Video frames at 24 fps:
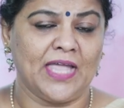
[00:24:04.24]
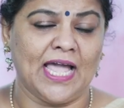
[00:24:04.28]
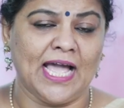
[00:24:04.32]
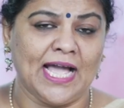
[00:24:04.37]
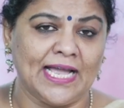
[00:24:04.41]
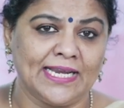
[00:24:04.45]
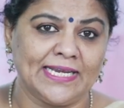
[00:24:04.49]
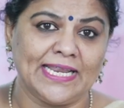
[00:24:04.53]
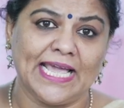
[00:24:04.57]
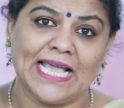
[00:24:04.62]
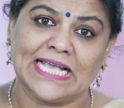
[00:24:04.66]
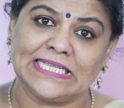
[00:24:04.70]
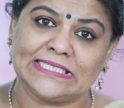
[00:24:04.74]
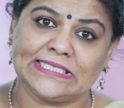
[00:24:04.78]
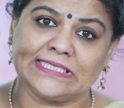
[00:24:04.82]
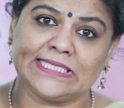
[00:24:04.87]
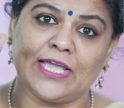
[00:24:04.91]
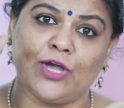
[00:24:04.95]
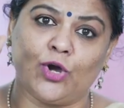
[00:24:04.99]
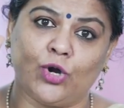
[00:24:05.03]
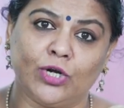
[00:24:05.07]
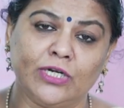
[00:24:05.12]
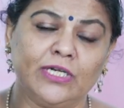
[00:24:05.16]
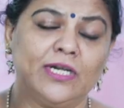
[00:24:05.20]
and
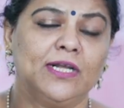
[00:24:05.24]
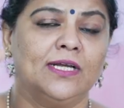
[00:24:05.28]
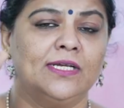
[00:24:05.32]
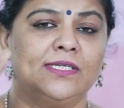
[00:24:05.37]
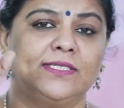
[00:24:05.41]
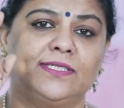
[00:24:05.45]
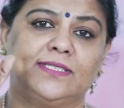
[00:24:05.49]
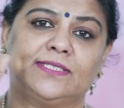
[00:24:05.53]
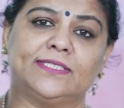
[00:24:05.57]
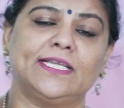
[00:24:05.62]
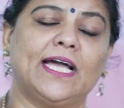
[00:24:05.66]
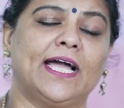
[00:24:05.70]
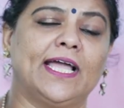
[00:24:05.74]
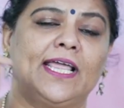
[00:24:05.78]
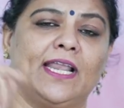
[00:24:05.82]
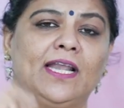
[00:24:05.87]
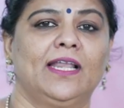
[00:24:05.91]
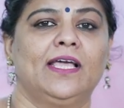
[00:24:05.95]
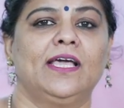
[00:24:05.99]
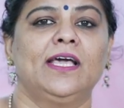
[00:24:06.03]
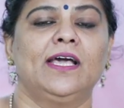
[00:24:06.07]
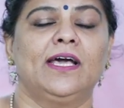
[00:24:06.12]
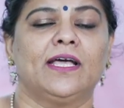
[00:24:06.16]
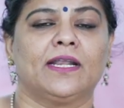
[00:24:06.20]
Essay on Style.
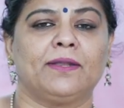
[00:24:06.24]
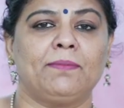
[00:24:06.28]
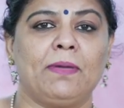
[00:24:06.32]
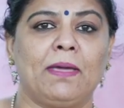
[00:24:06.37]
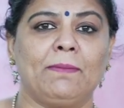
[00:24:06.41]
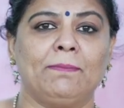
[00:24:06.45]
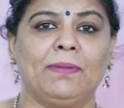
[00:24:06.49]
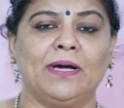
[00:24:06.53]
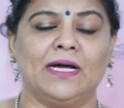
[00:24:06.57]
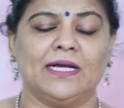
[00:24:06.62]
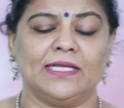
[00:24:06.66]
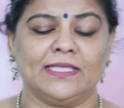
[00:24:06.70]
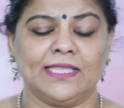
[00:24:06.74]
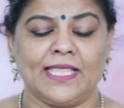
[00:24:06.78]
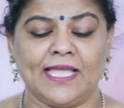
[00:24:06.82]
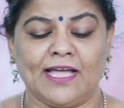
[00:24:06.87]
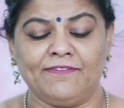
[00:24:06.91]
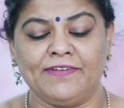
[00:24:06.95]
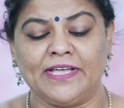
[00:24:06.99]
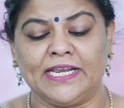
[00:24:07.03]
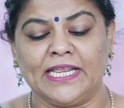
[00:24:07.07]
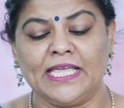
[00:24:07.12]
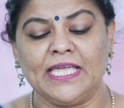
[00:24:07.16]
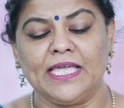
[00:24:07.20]
Remember, they are
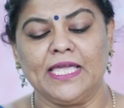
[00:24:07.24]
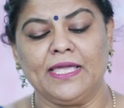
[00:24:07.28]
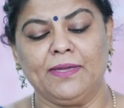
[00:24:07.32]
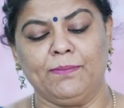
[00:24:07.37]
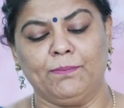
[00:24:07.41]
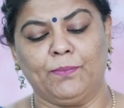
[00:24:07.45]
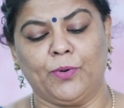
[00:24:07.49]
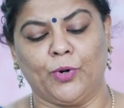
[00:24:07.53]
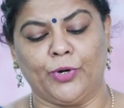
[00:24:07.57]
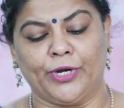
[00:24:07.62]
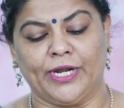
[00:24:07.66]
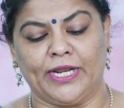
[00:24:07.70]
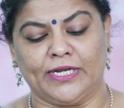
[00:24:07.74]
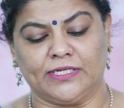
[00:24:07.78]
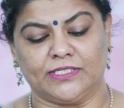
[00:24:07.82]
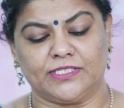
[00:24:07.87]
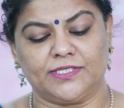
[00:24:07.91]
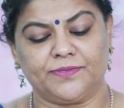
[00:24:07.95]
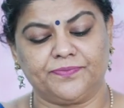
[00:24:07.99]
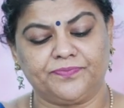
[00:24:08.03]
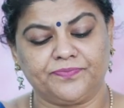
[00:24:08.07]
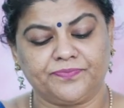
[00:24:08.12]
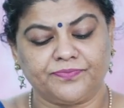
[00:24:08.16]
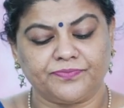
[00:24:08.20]
very
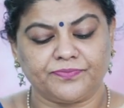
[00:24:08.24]
important.